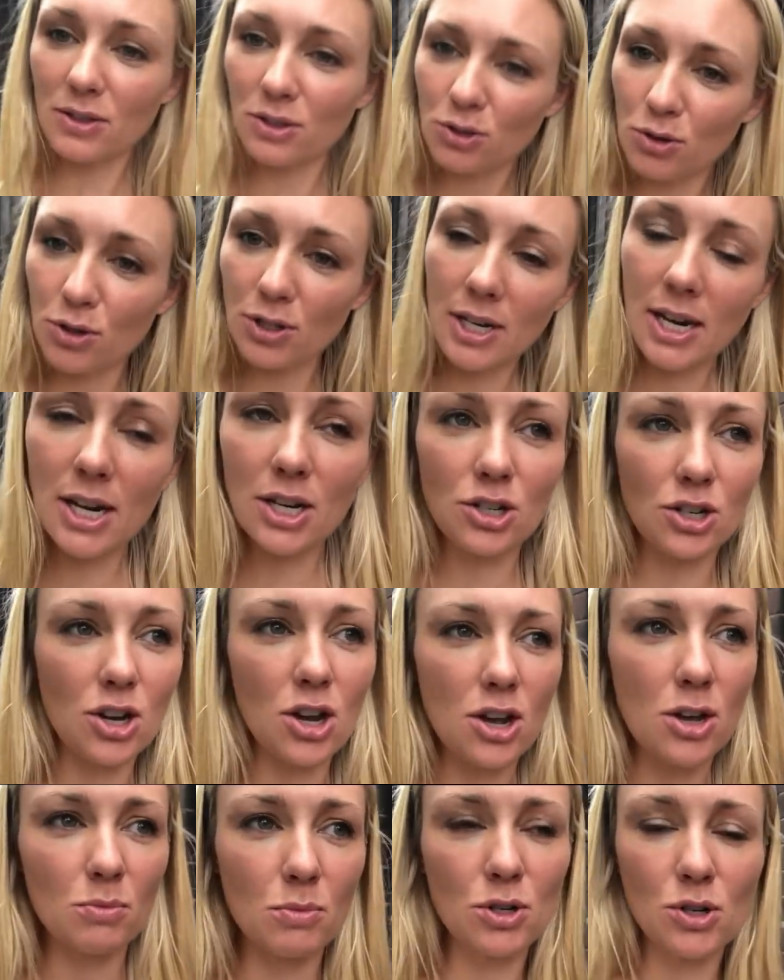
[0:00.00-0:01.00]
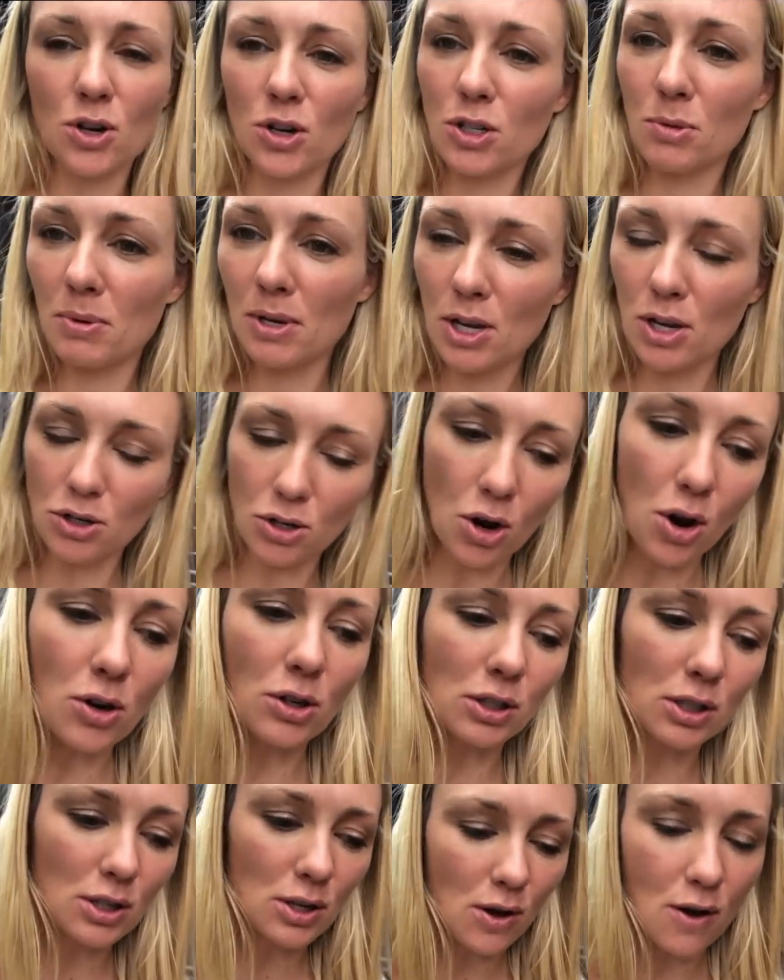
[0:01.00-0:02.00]
this new t-shirt, which cost me a
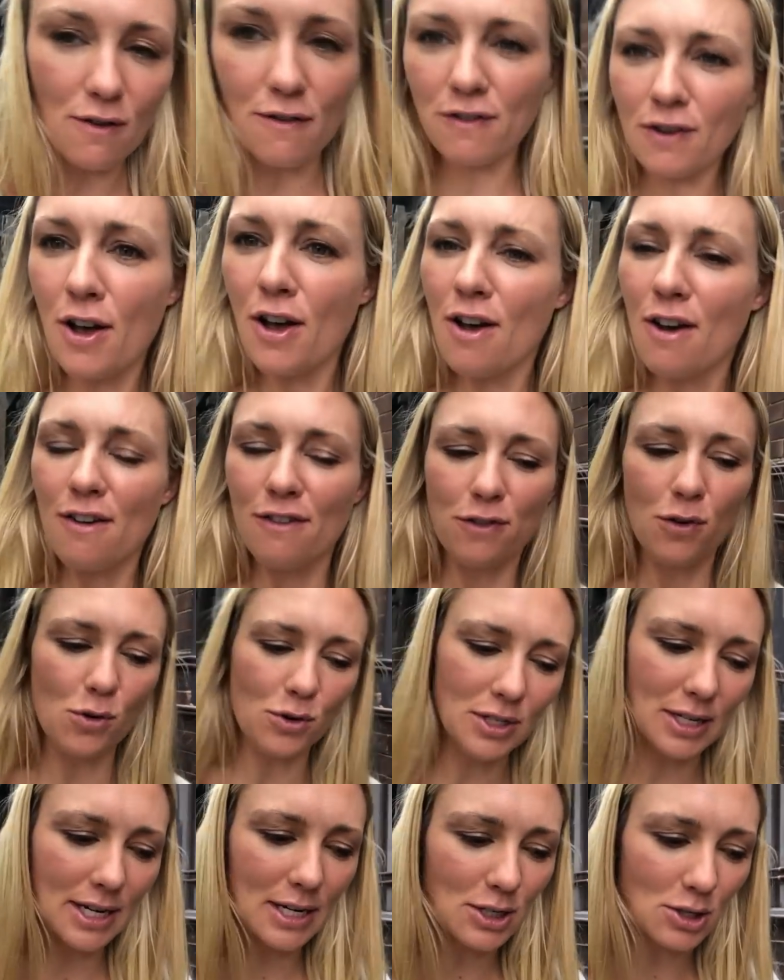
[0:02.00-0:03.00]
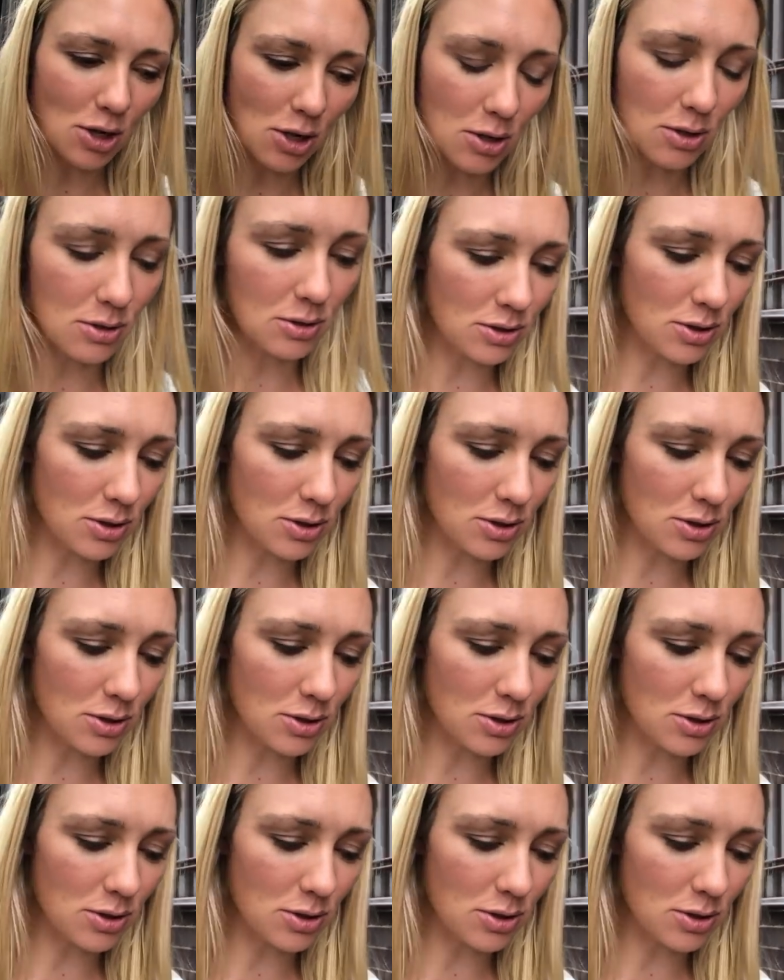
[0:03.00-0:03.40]
total of $14.